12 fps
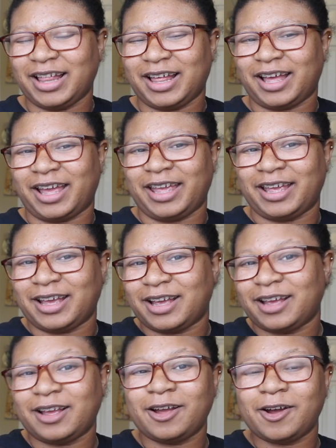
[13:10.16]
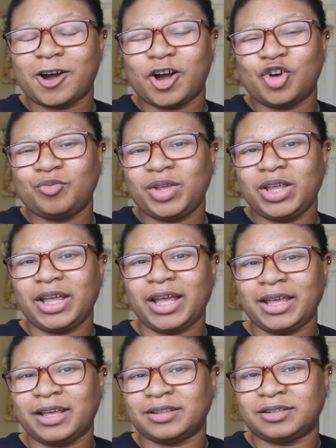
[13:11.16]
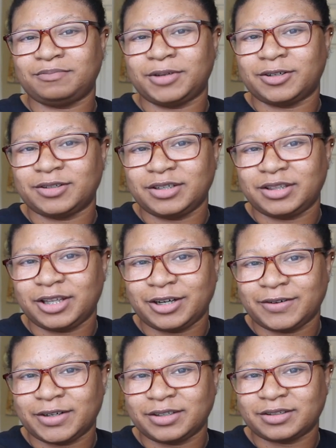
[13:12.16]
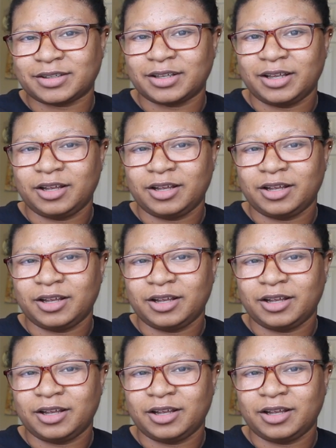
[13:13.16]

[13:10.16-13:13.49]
Like, call me a conspiracy theorist,